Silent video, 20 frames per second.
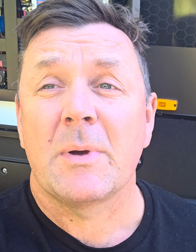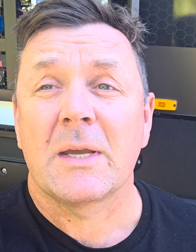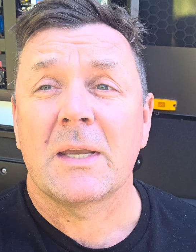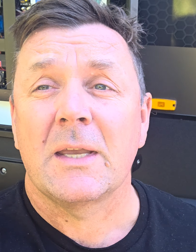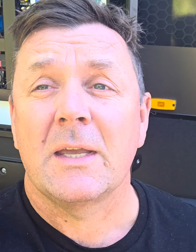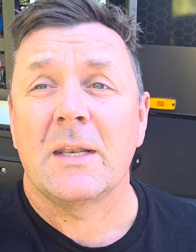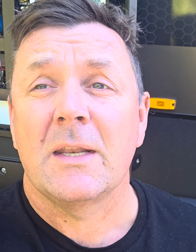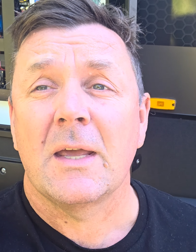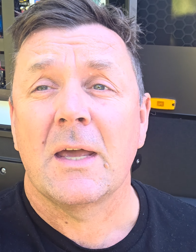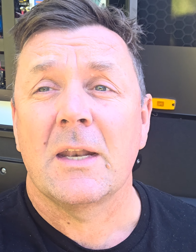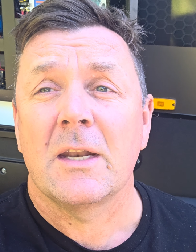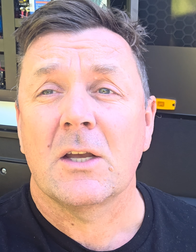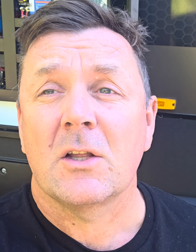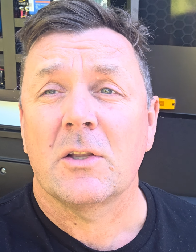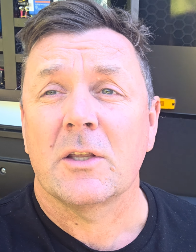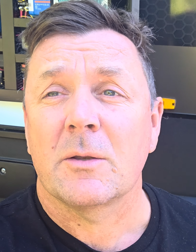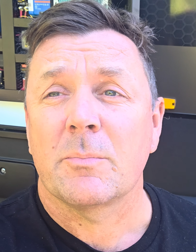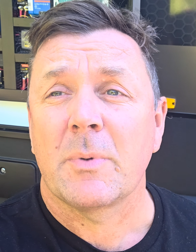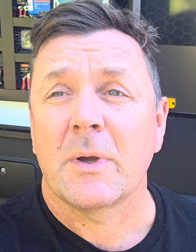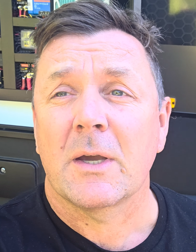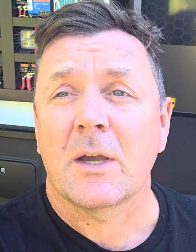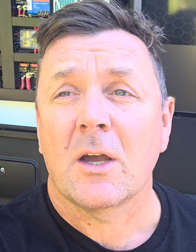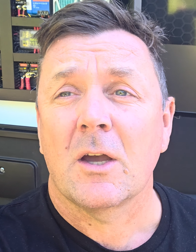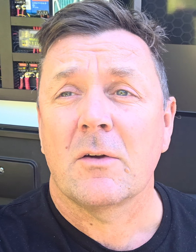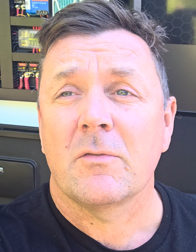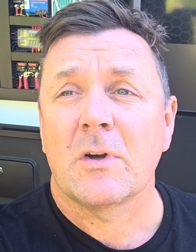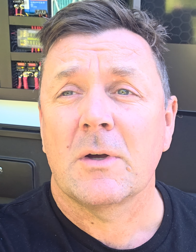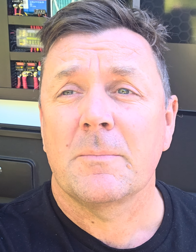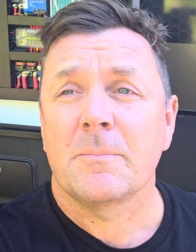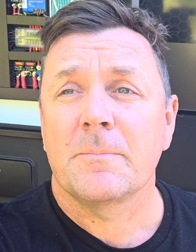back in and it clicked back
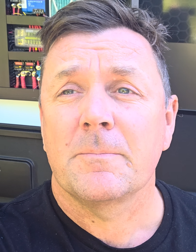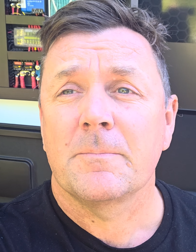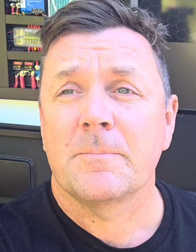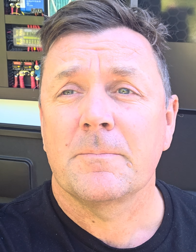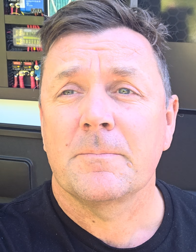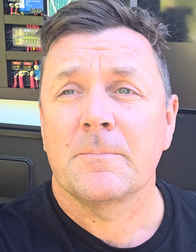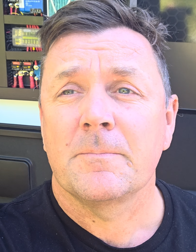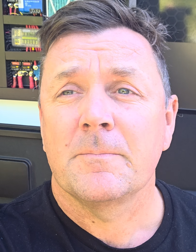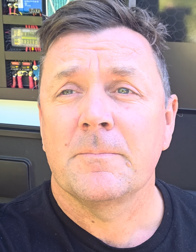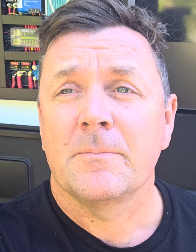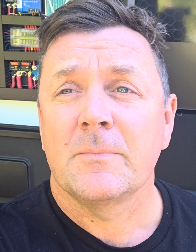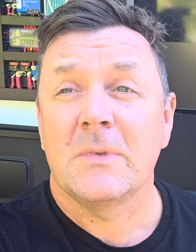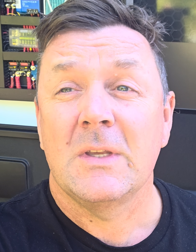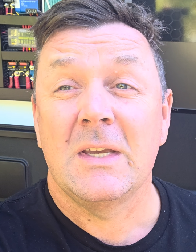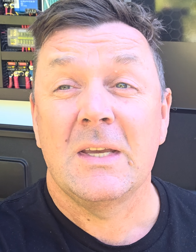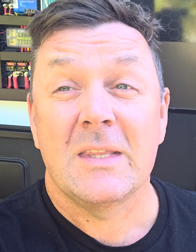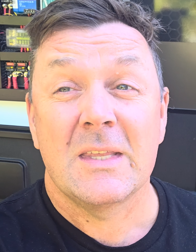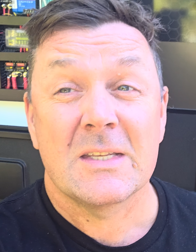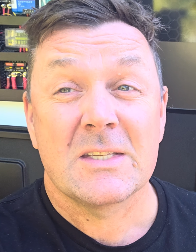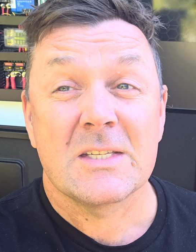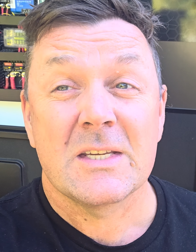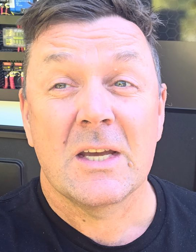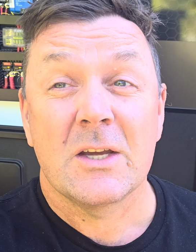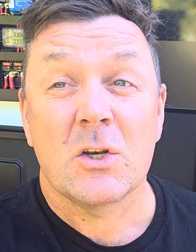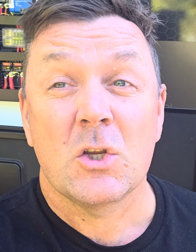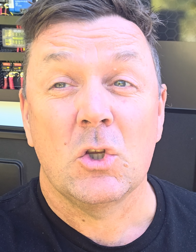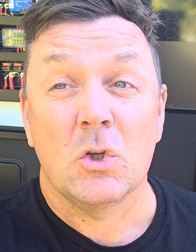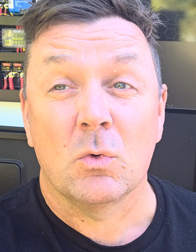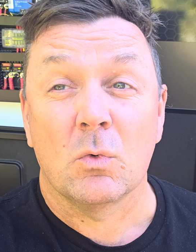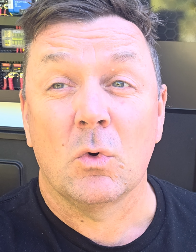over. You hear that
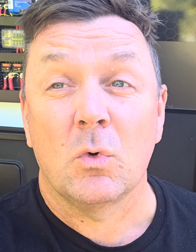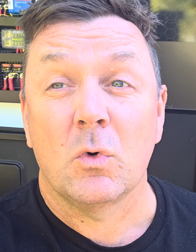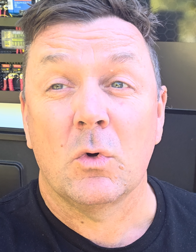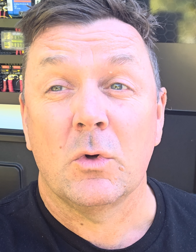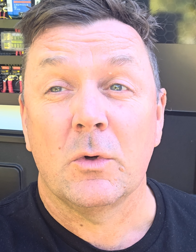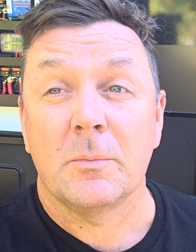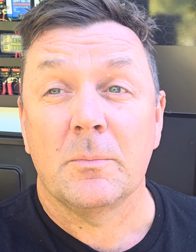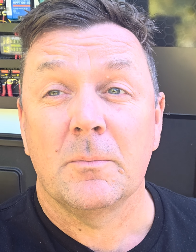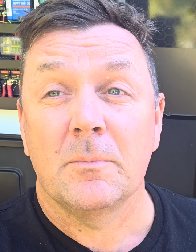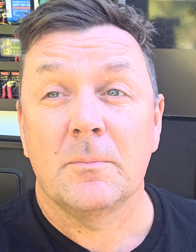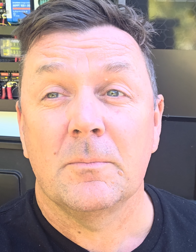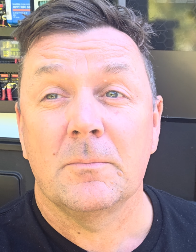sound? You're all good.